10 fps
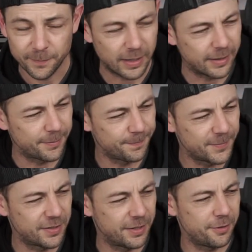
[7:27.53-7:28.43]
the
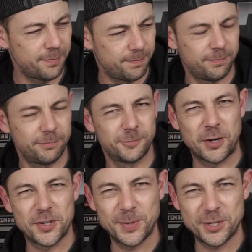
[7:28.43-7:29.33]
center
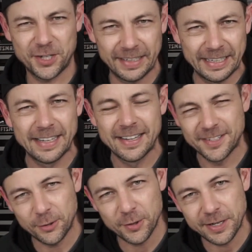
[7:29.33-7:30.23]
transmission,
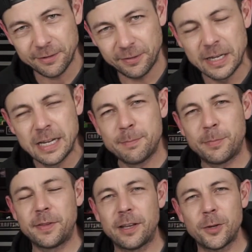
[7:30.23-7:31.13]
center diff,
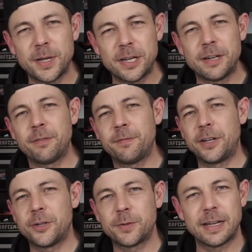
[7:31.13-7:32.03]
but that'll be a different
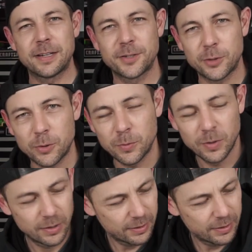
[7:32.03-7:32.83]
video, guys. So